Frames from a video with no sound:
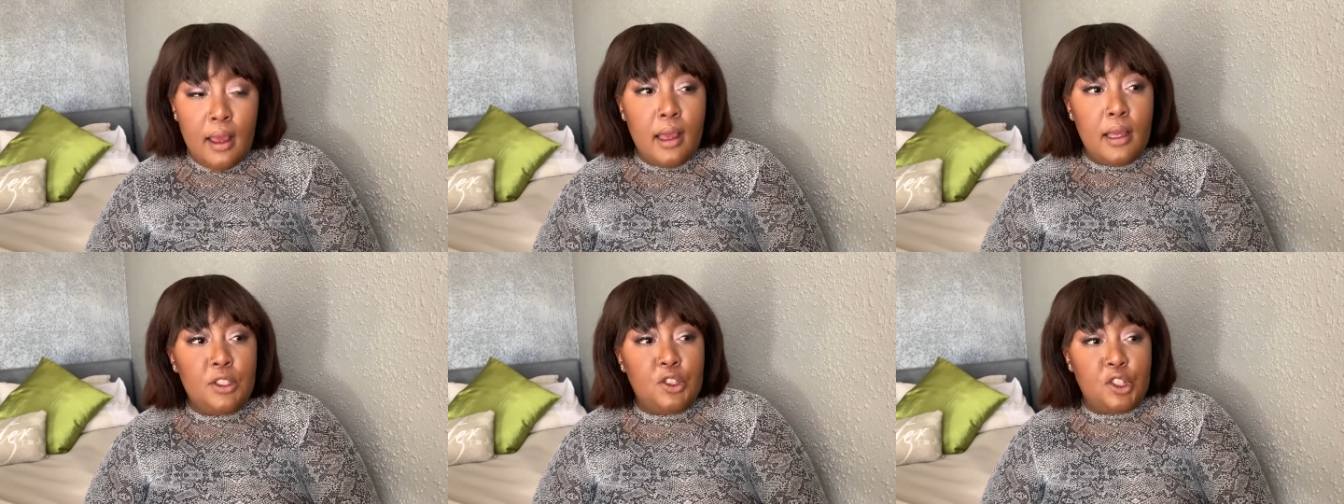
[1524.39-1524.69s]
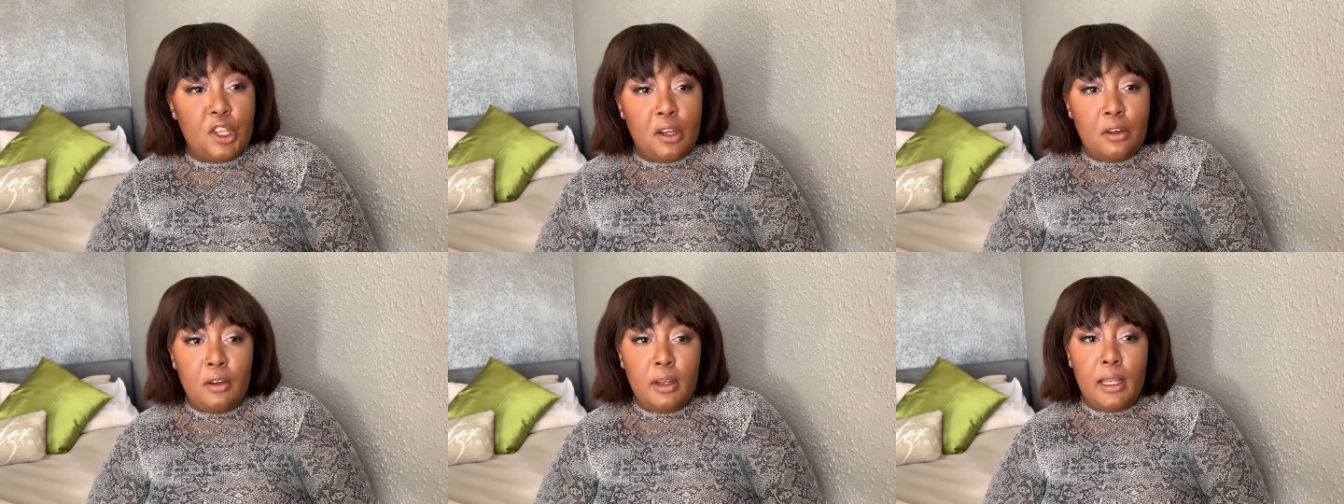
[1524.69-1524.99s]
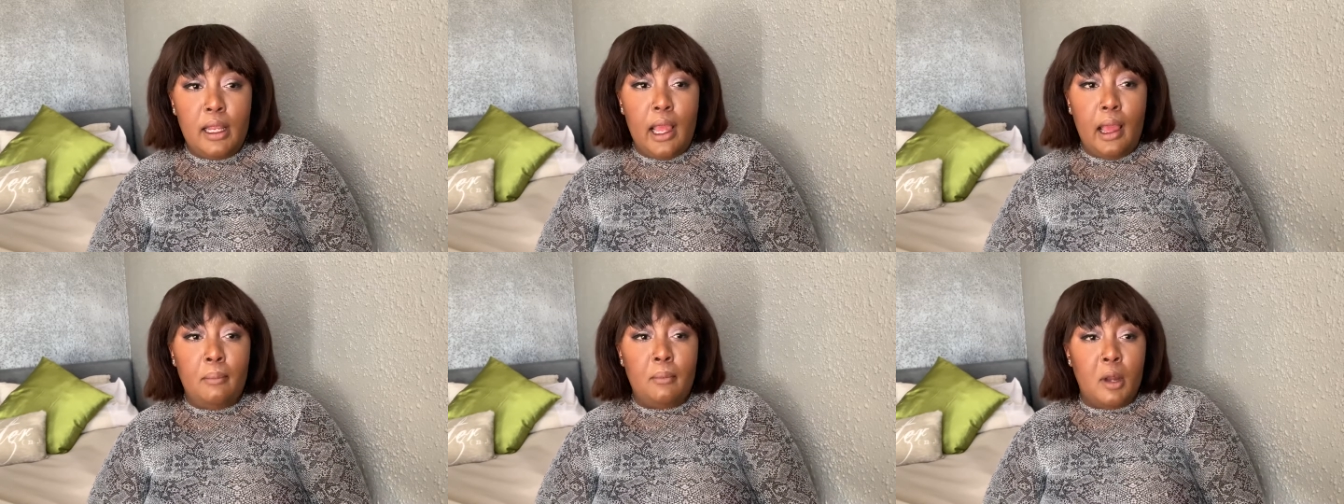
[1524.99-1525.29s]
Generally,
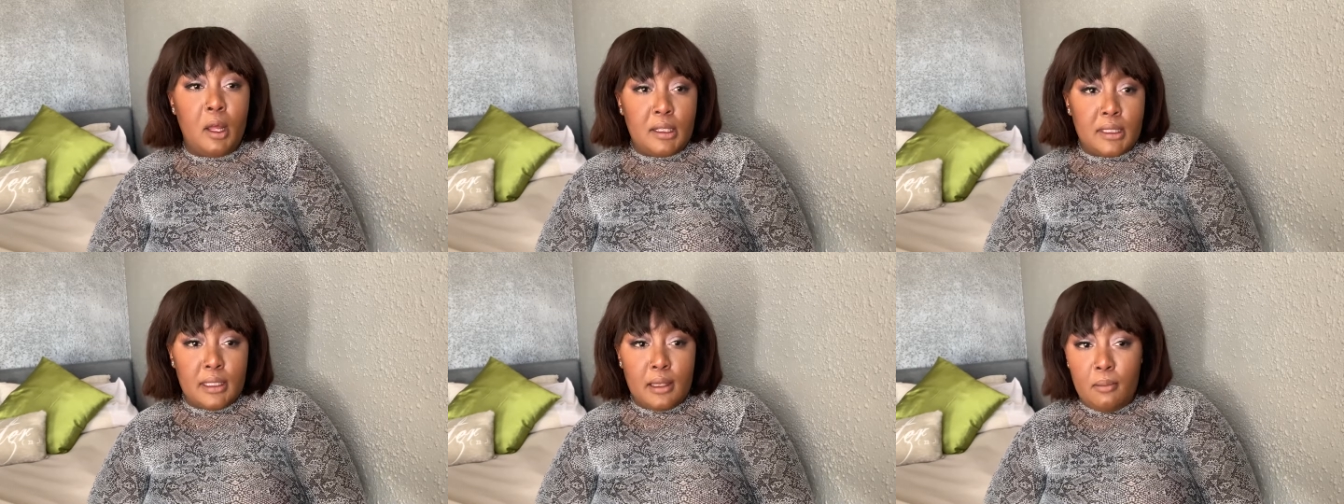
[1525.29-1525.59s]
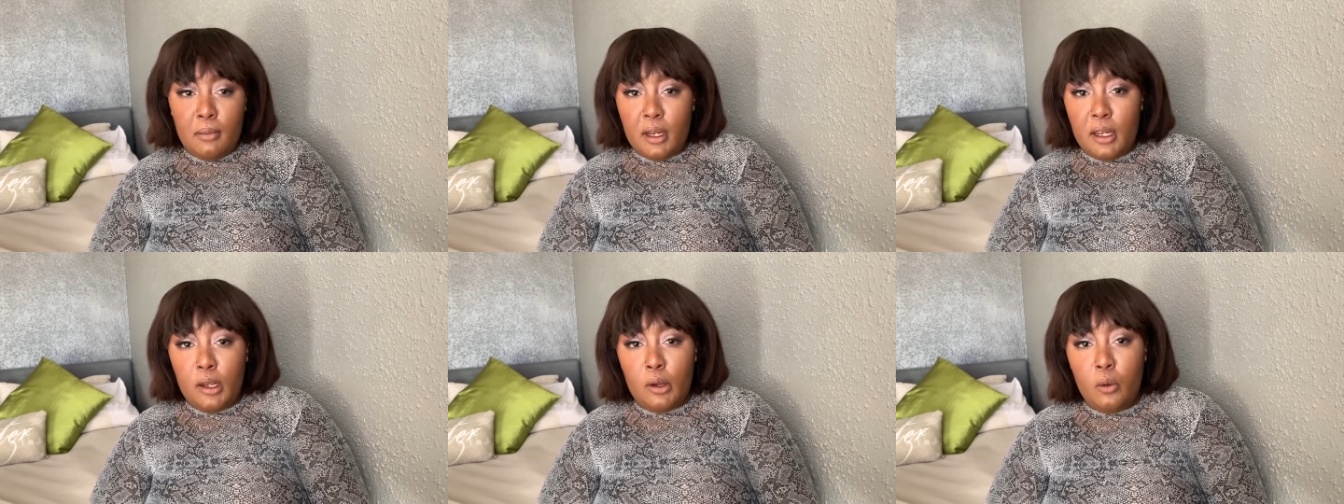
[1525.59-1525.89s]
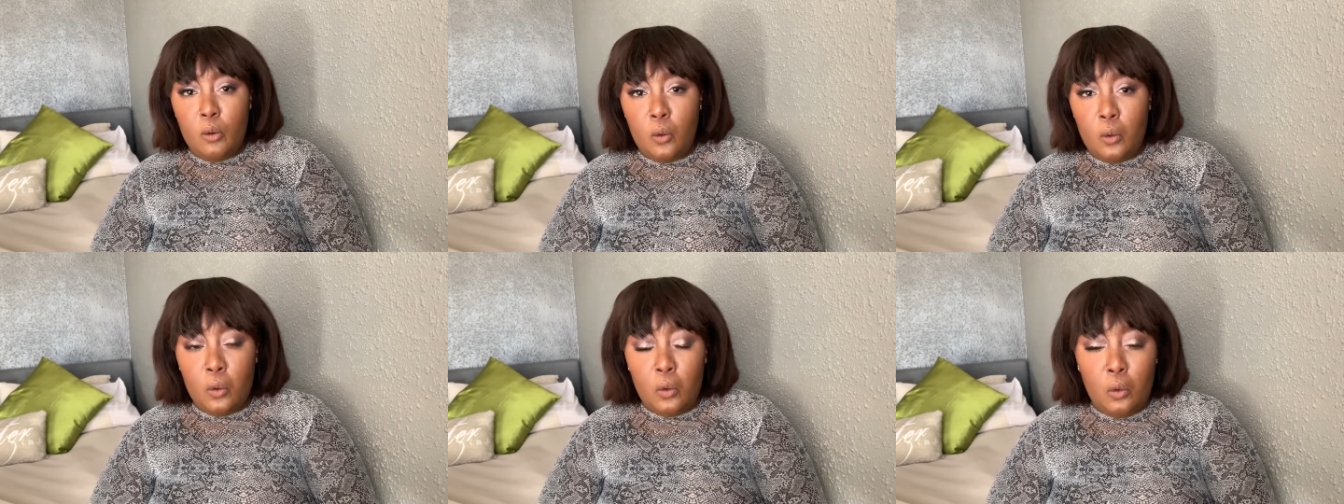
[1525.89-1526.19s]
I'm not somebody
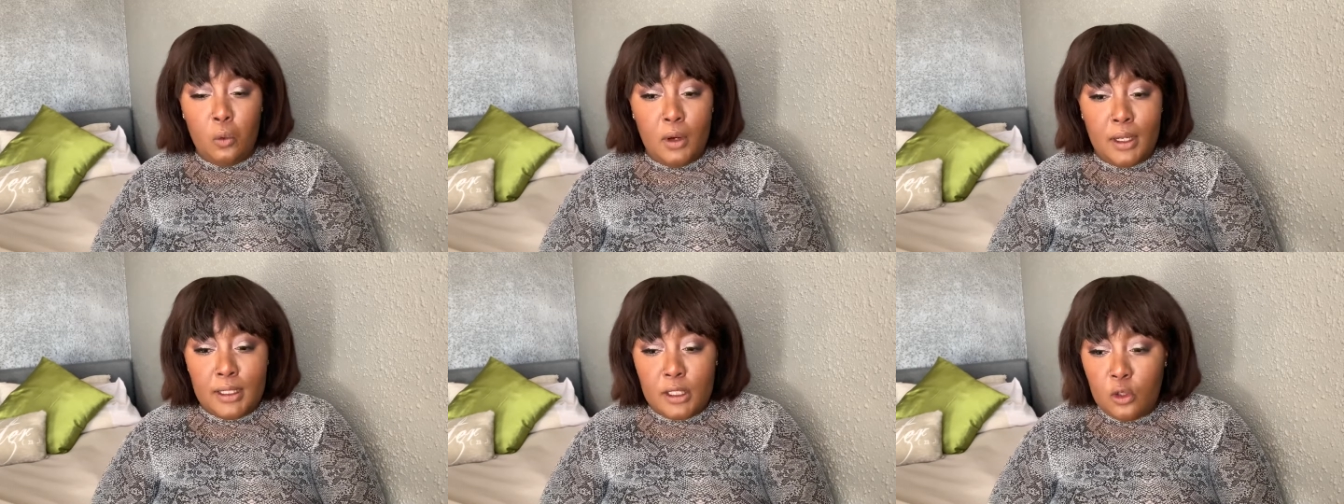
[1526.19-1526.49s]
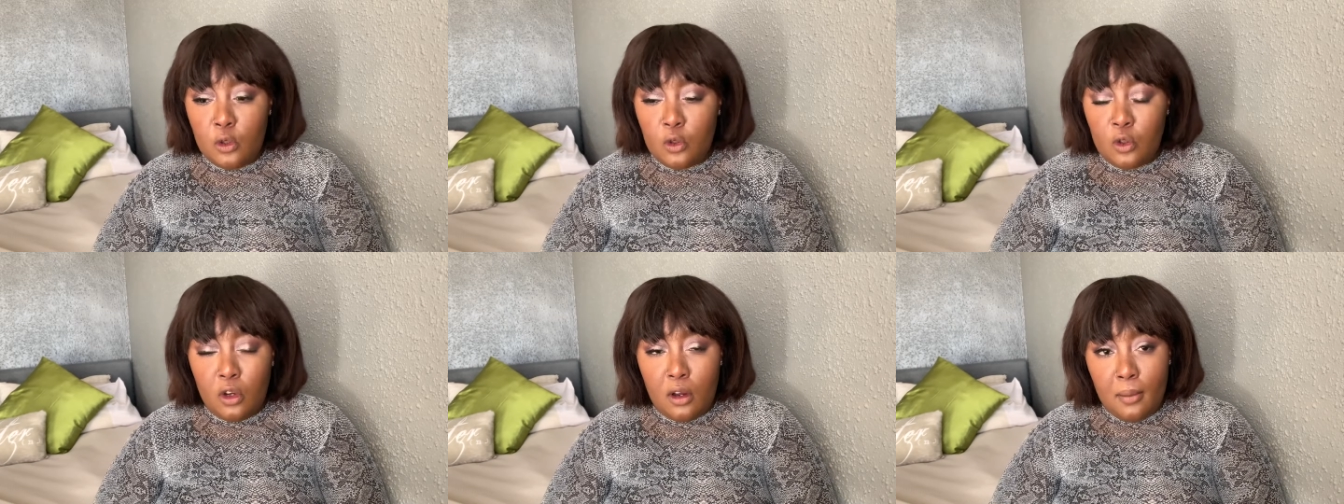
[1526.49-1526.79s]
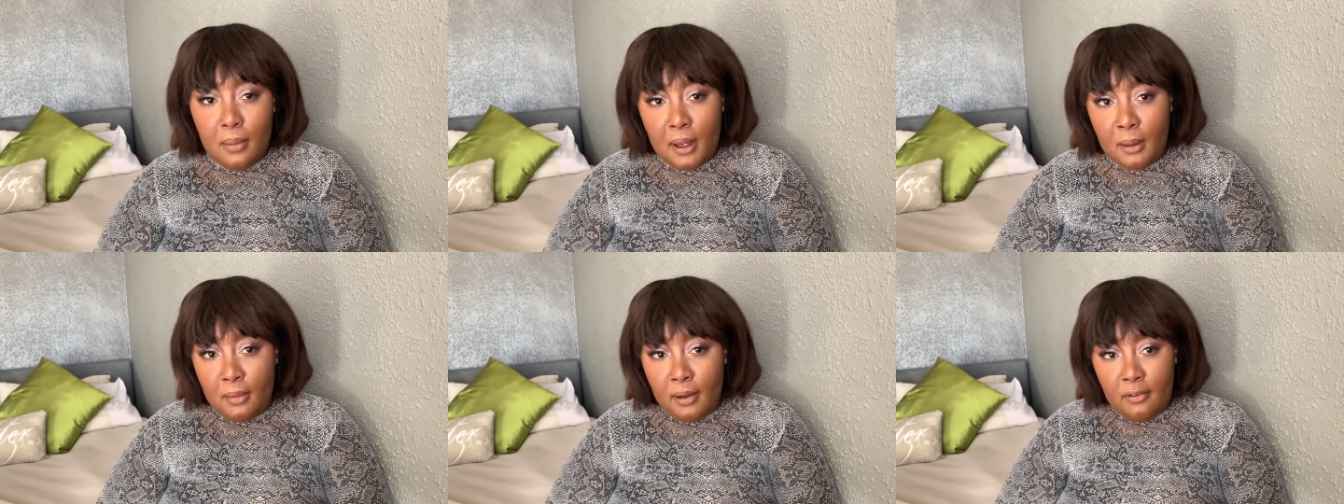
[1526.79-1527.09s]
who wants to talk
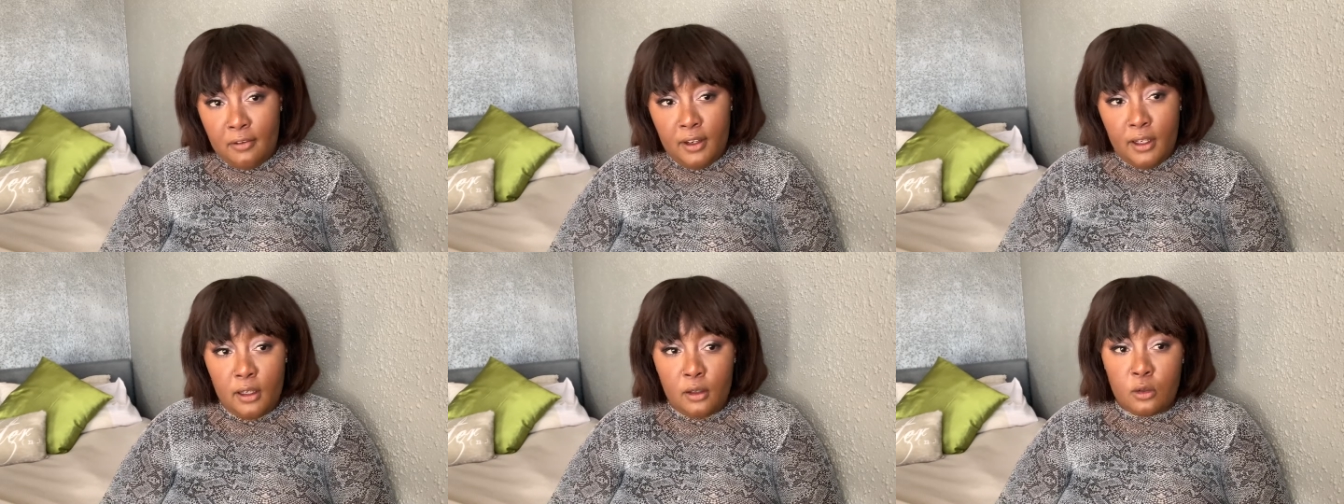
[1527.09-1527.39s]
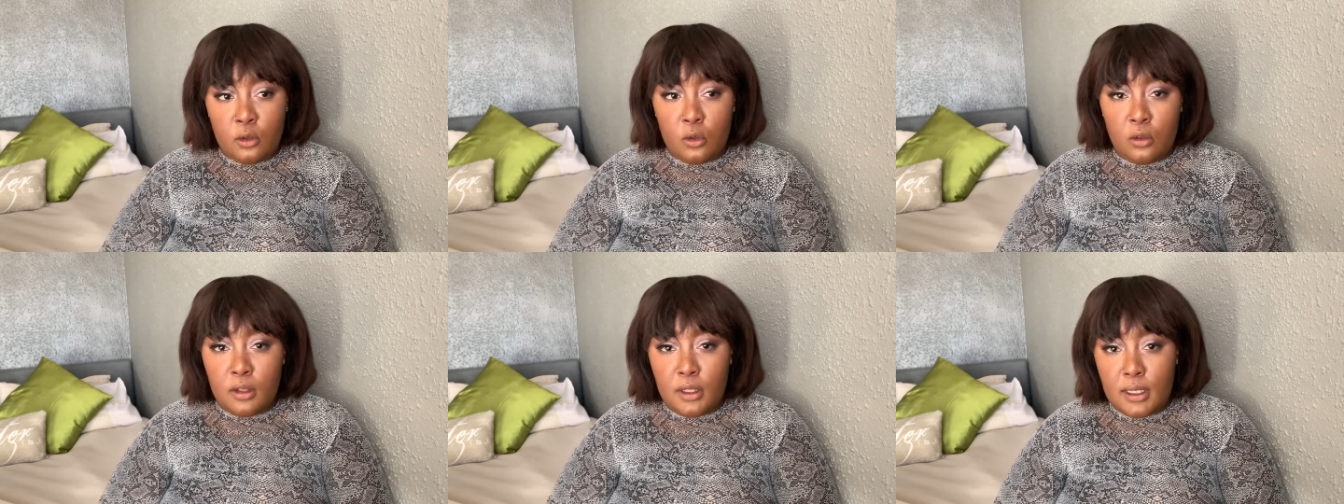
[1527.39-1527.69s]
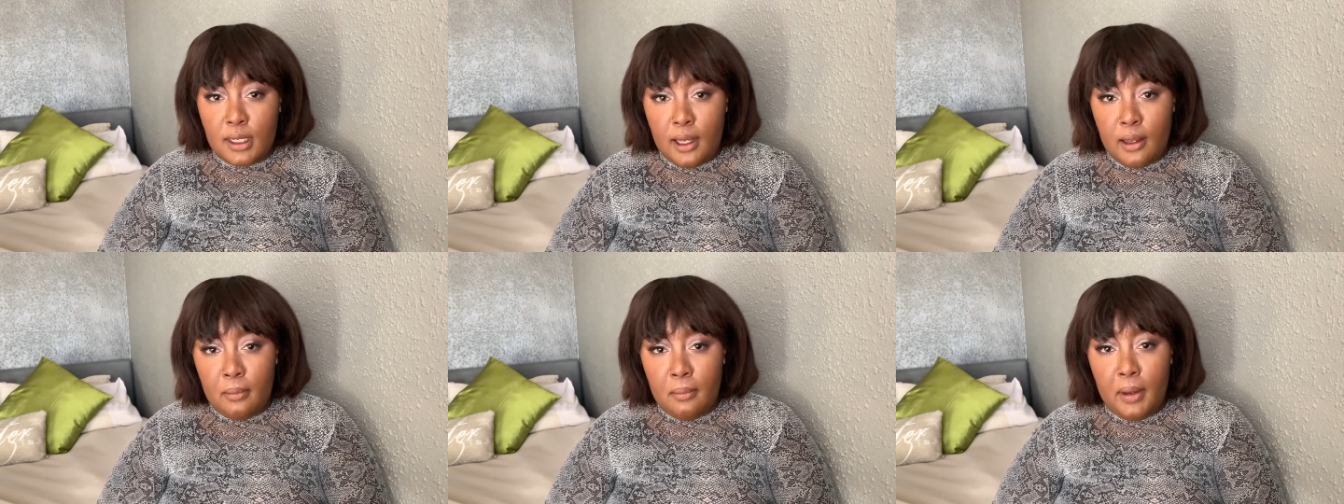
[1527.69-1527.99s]
about my feelings all the time.